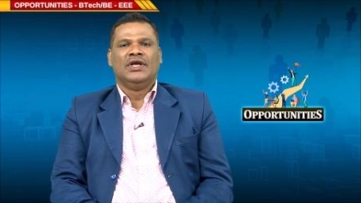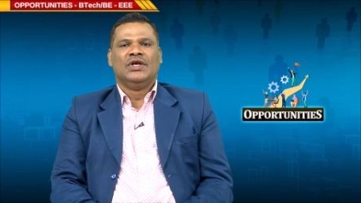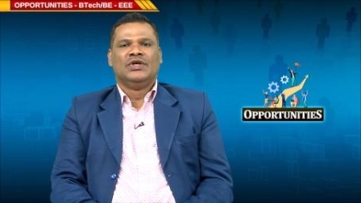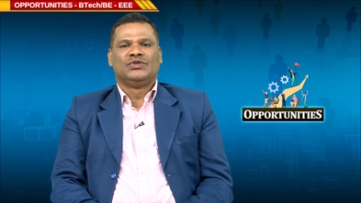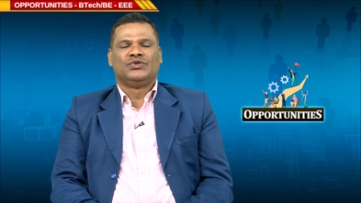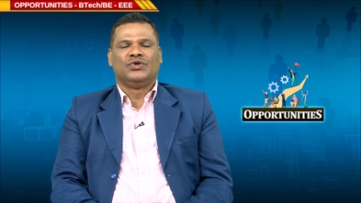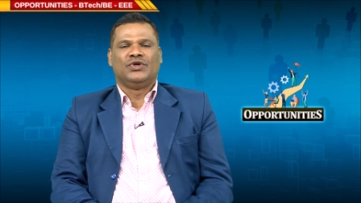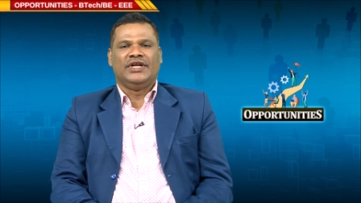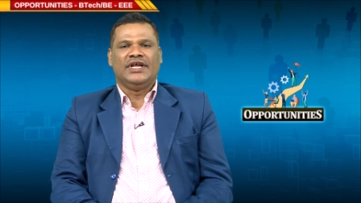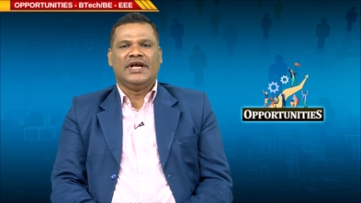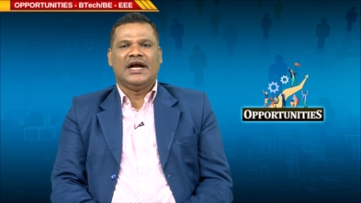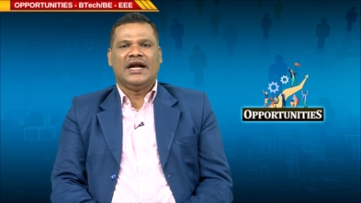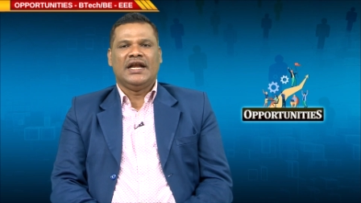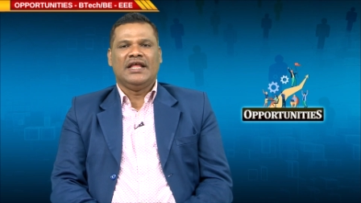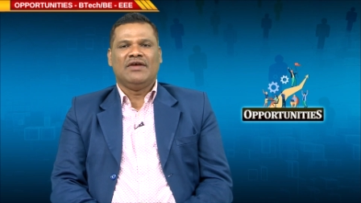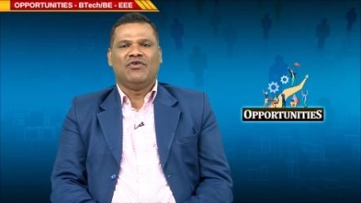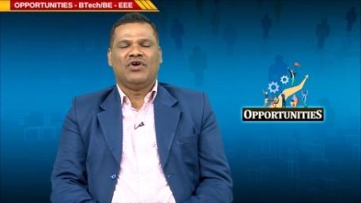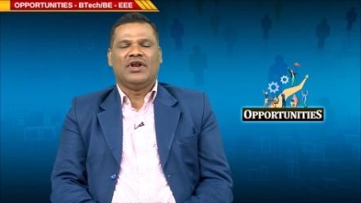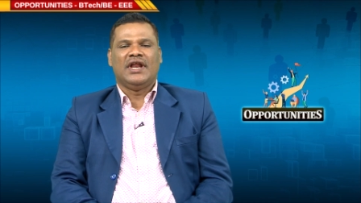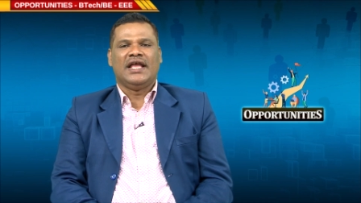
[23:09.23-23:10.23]
So,
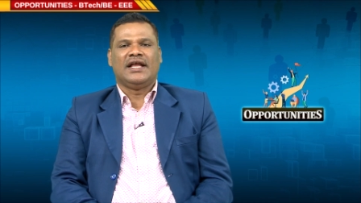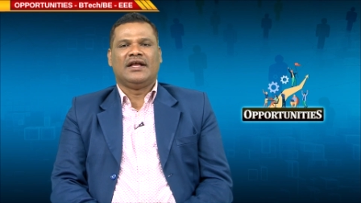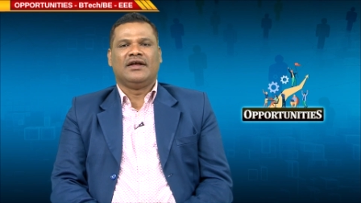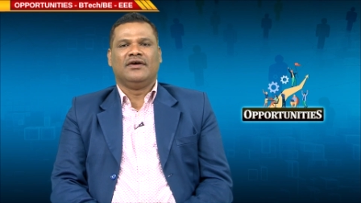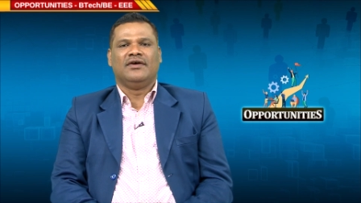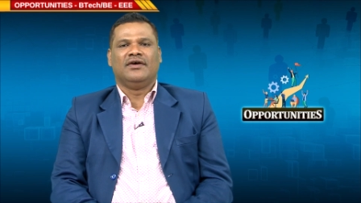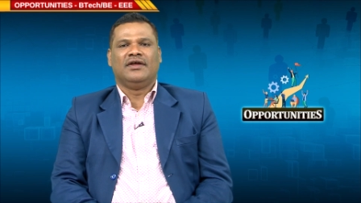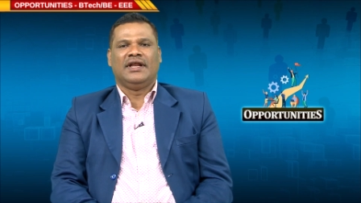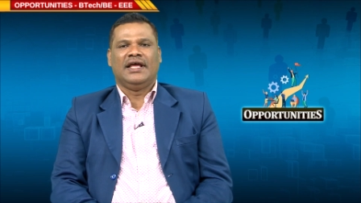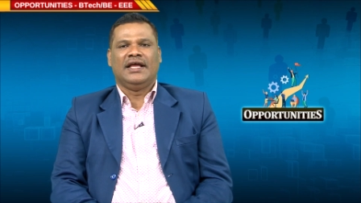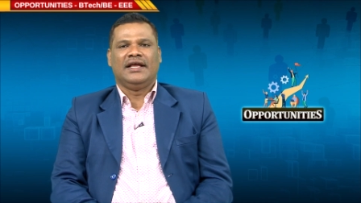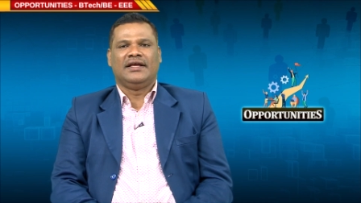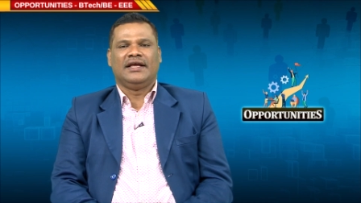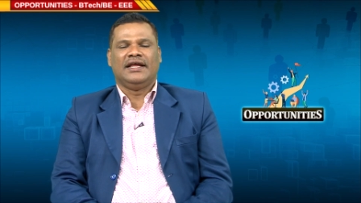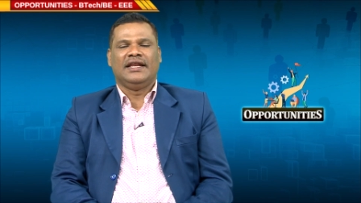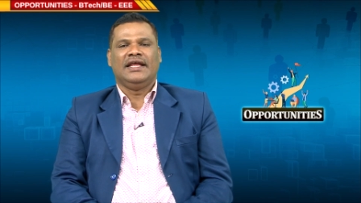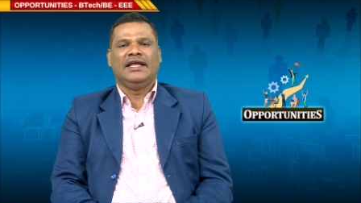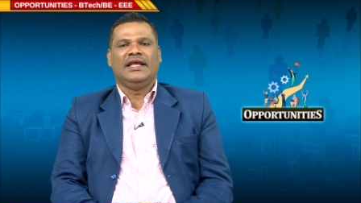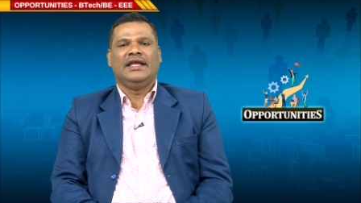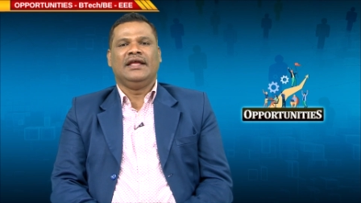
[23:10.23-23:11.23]
DRDO like, uh, like
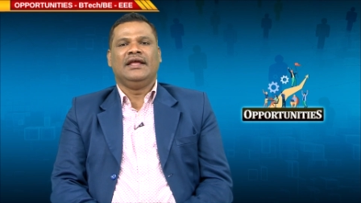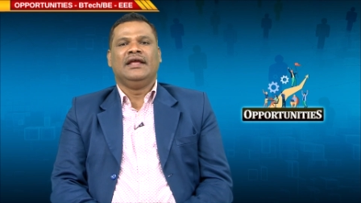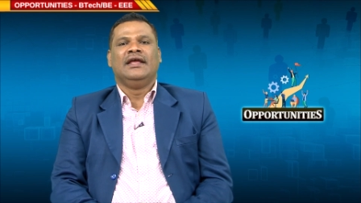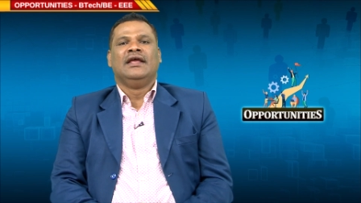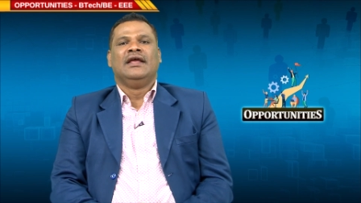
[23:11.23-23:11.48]
any